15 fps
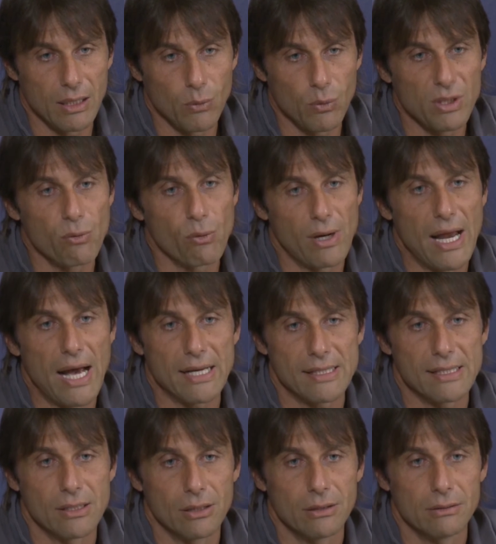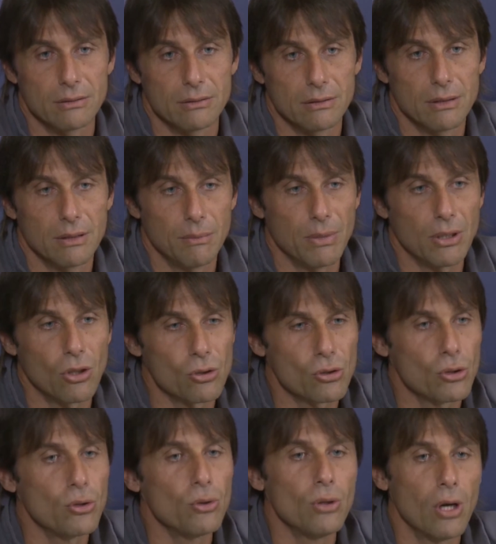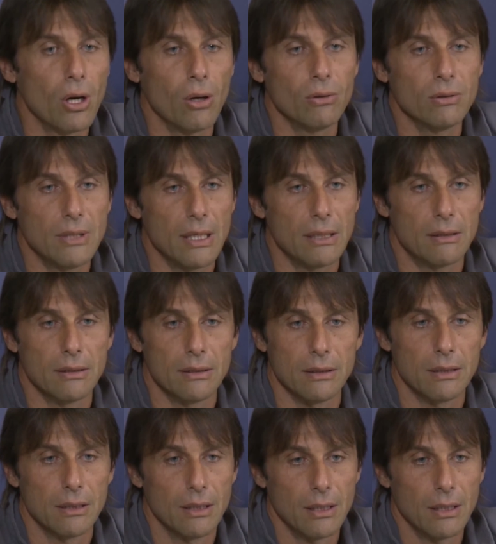with relax, no? Because you know that